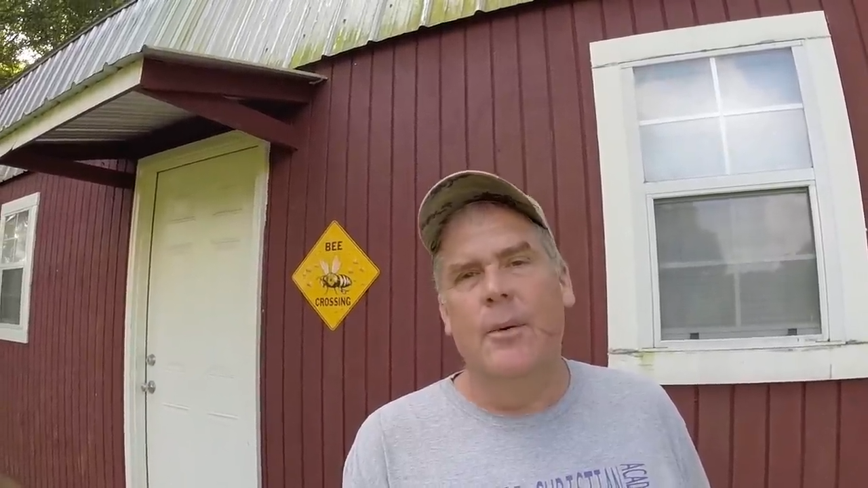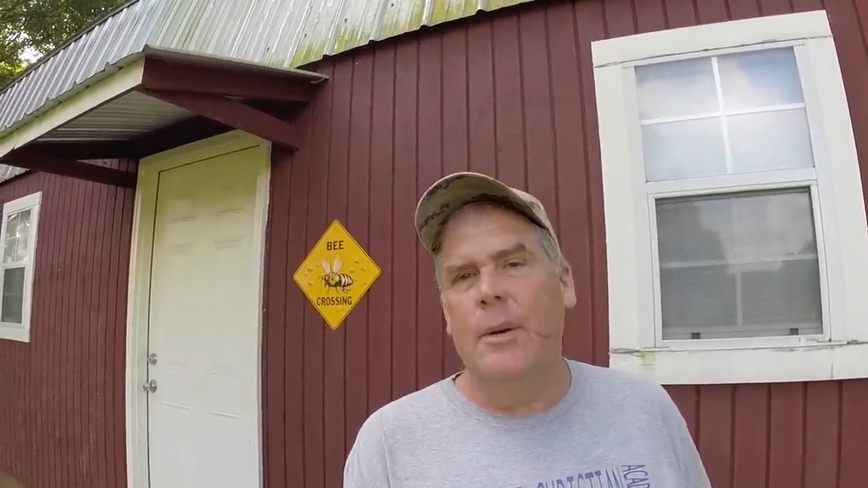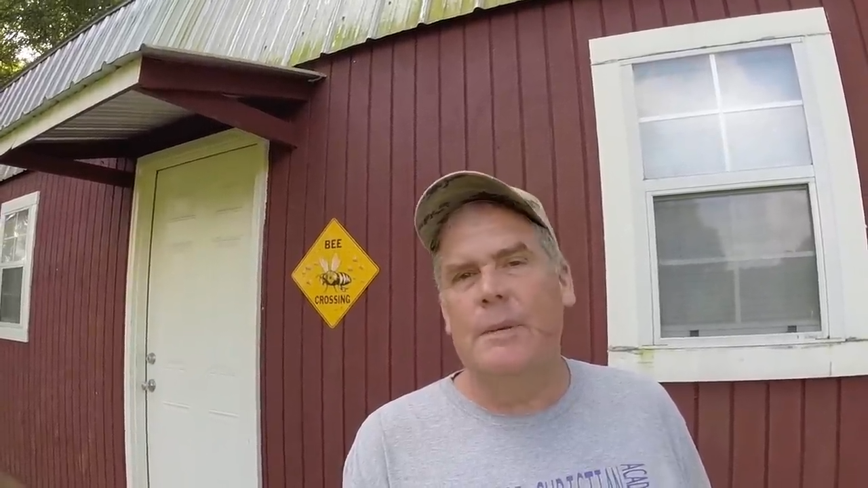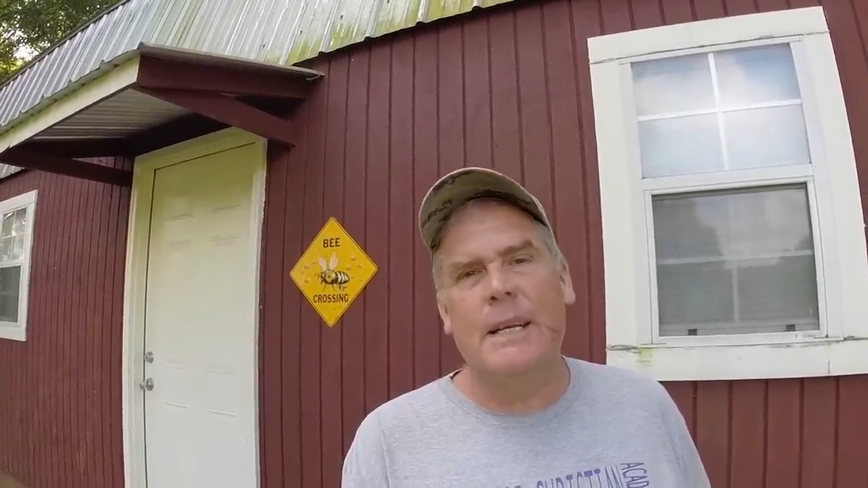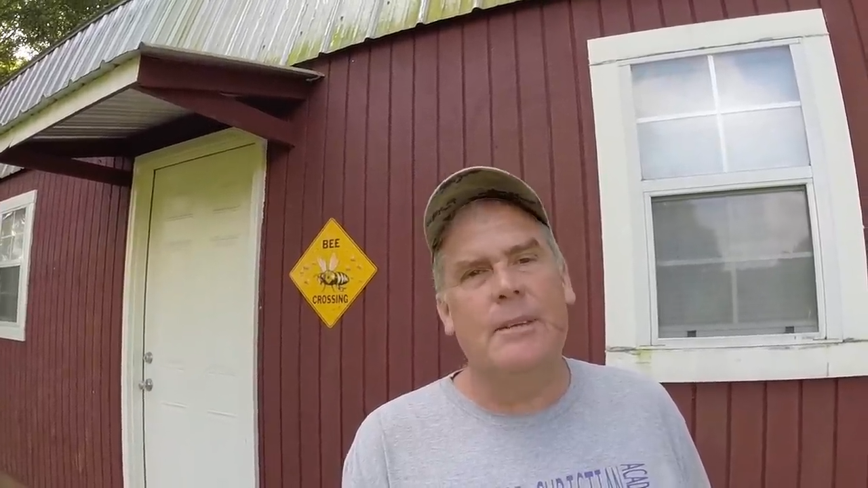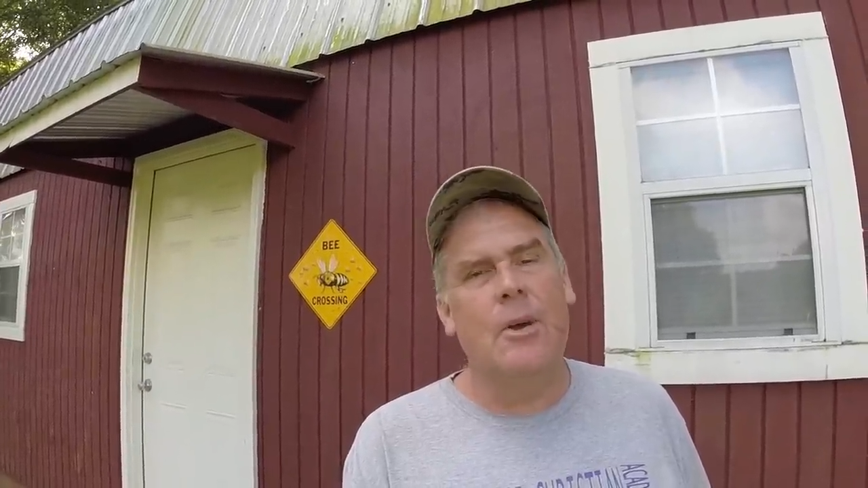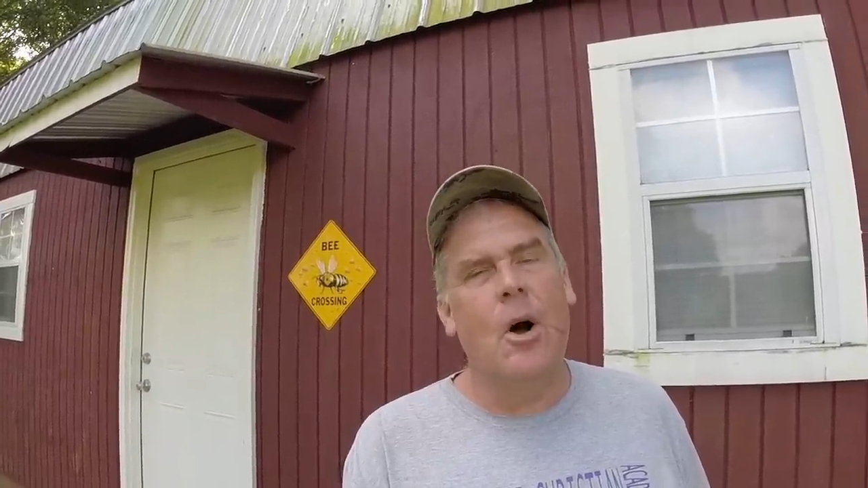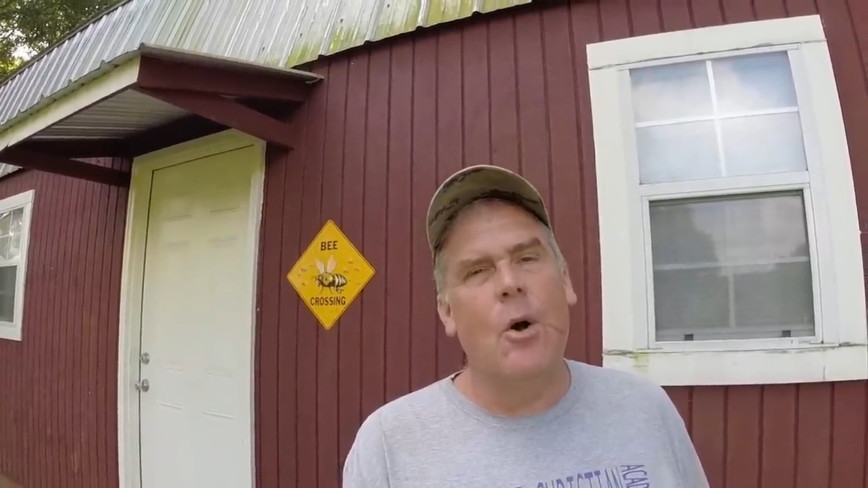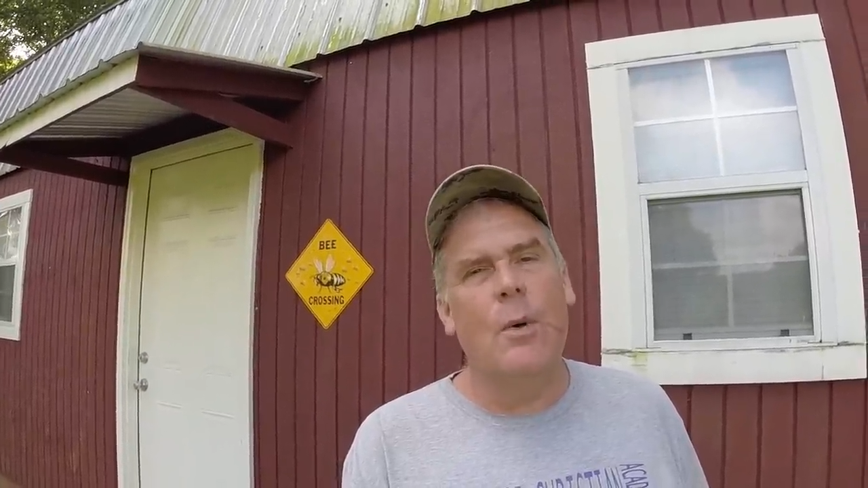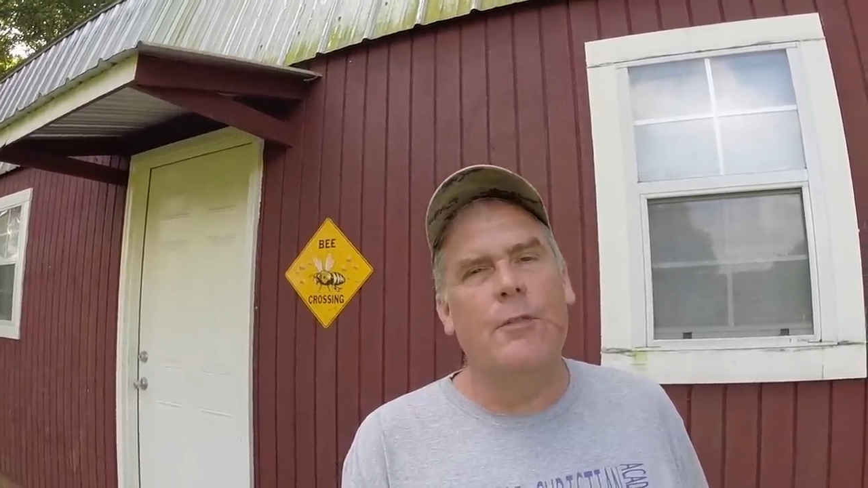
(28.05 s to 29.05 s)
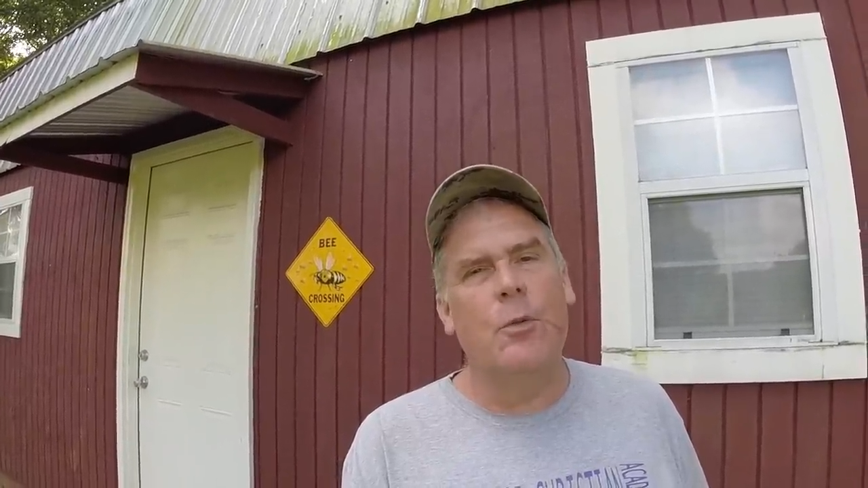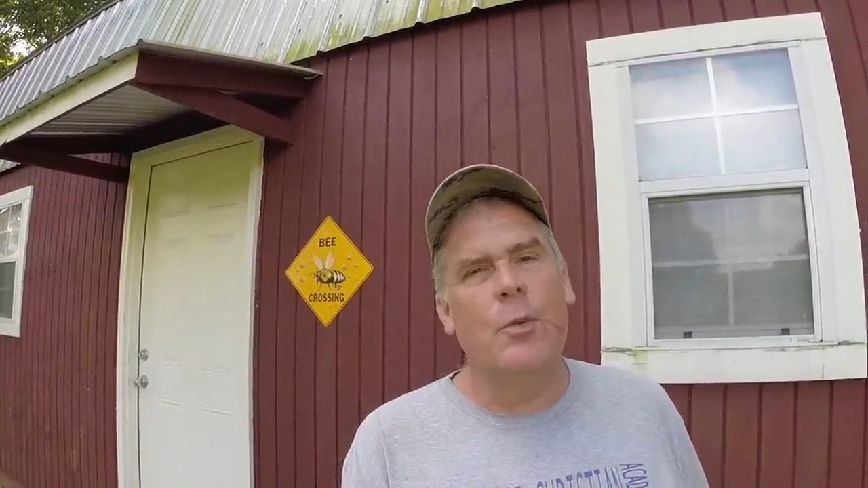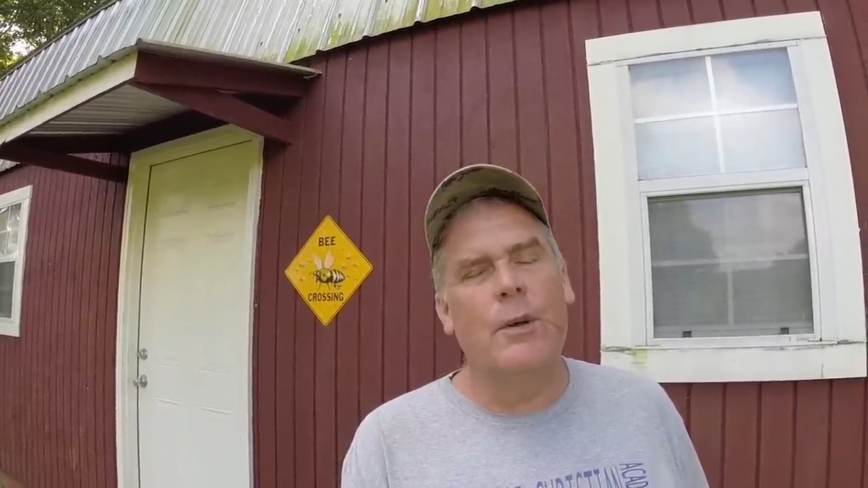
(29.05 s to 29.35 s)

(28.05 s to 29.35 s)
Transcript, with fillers: where I'm taking you all the way from